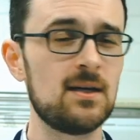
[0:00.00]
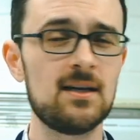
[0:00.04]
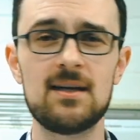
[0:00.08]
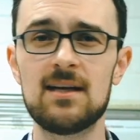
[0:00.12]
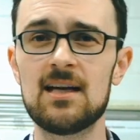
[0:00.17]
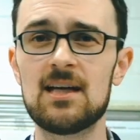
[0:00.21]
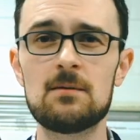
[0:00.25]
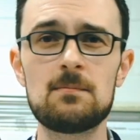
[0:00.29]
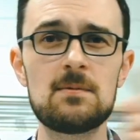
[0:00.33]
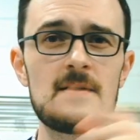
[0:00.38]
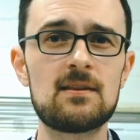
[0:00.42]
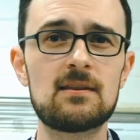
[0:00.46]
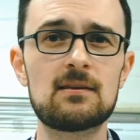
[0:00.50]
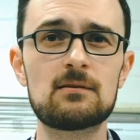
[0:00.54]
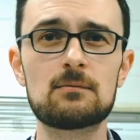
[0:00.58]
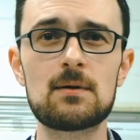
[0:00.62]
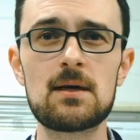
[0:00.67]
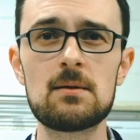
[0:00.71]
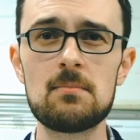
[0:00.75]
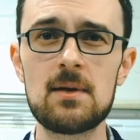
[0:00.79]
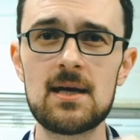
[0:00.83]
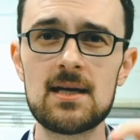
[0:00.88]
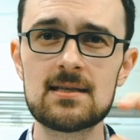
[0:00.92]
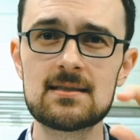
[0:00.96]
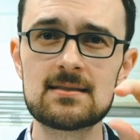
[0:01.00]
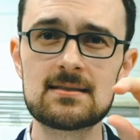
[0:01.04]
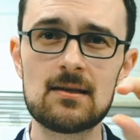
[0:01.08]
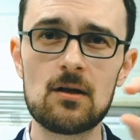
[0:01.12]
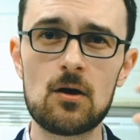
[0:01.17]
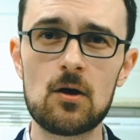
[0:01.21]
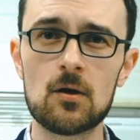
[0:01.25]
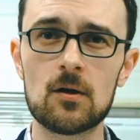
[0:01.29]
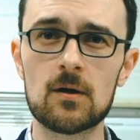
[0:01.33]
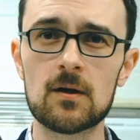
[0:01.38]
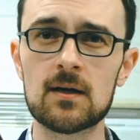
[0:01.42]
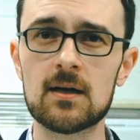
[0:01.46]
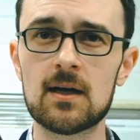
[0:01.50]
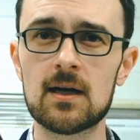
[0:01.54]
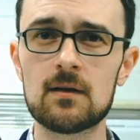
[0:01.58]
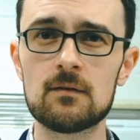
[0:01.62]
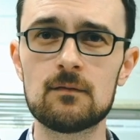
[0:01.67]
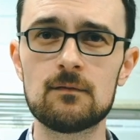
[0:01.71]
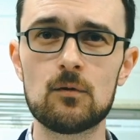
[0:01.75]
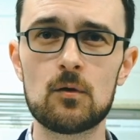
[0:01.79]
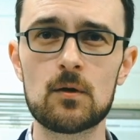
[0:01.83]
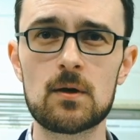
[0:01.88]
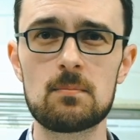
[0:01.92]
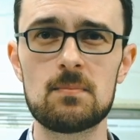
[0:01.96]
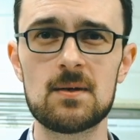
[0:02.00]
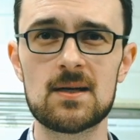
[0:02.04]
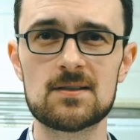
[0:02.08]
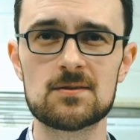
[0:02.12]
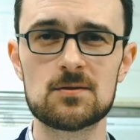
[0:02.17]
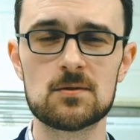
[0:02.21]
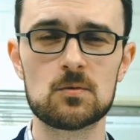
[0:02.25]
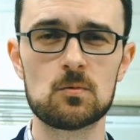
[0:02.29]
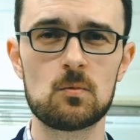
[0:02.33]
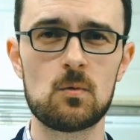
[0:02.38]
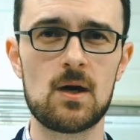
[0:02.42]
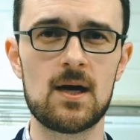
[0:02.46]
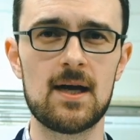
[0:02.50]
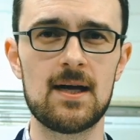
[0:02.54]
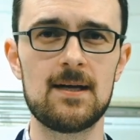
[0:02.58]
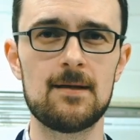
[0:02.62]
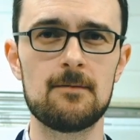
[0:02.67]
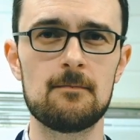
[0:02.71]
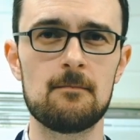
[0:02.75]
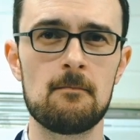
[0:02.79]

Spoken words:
It'd be 3 meters long and 40 pixels wide.